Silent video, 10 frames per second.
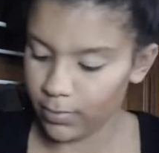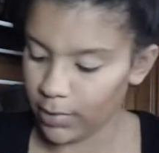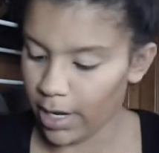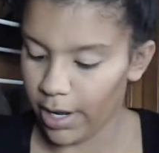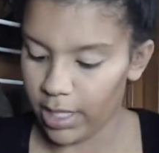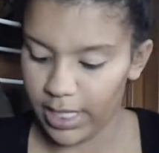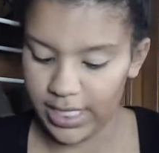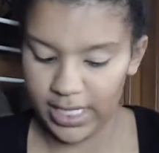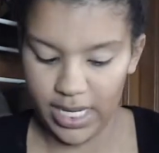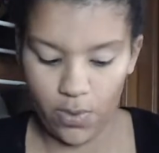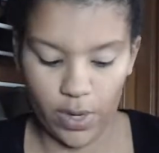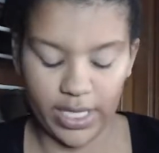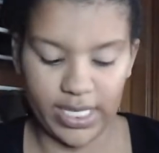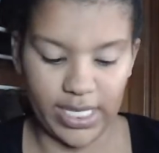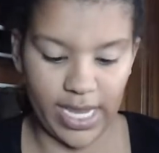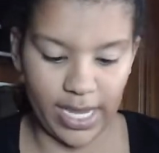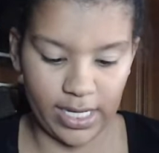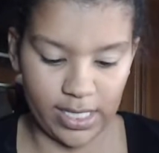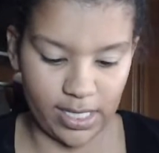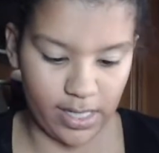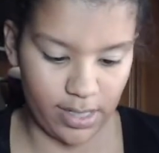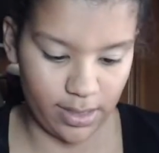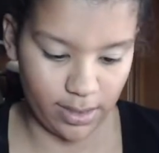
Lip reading: right, let's see what's next.